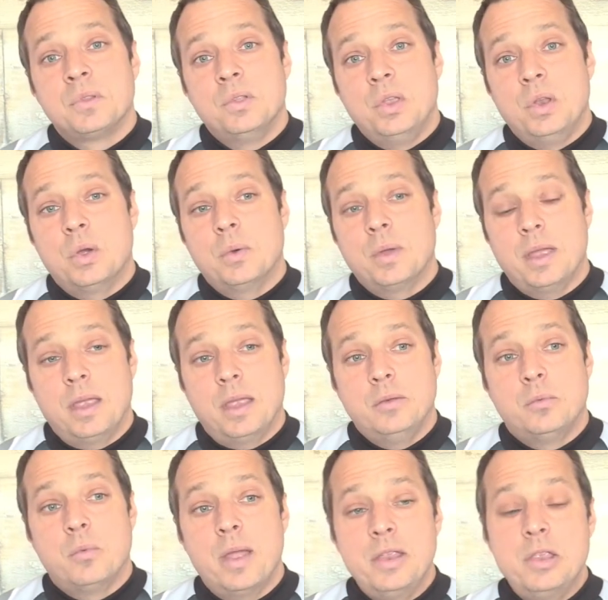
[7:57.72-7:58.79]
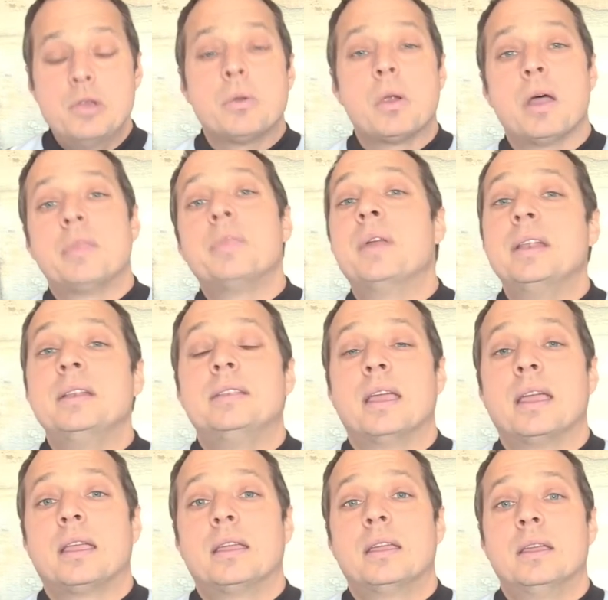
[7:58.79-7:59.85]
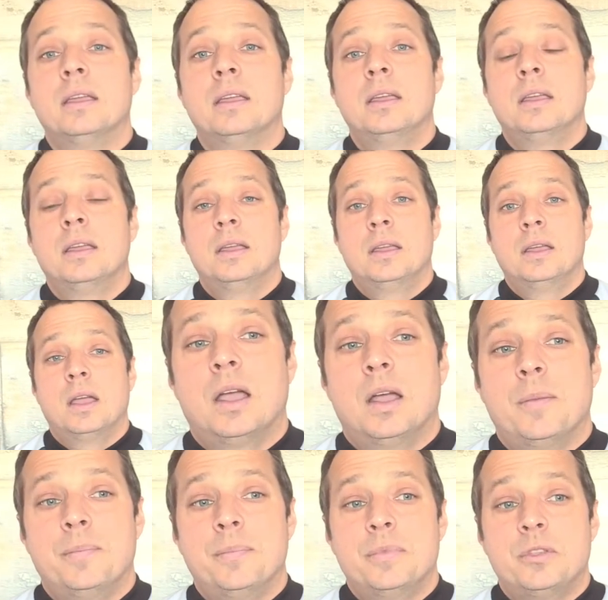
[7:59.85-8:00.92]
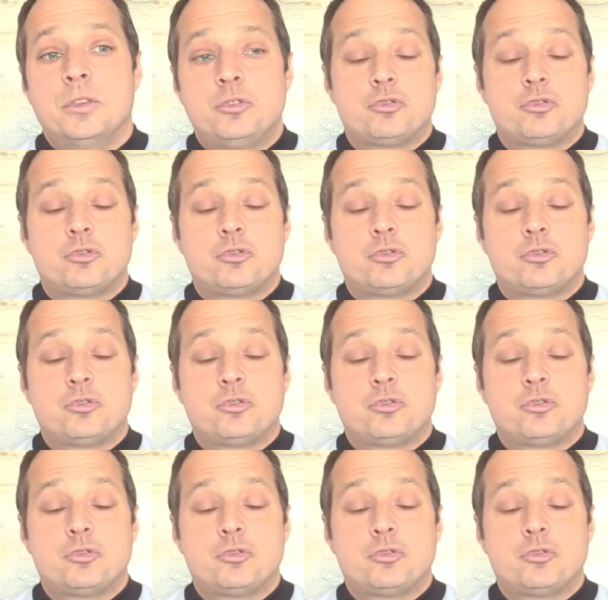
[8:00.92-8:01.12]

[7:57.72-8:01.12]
You know, and when you're authentic, the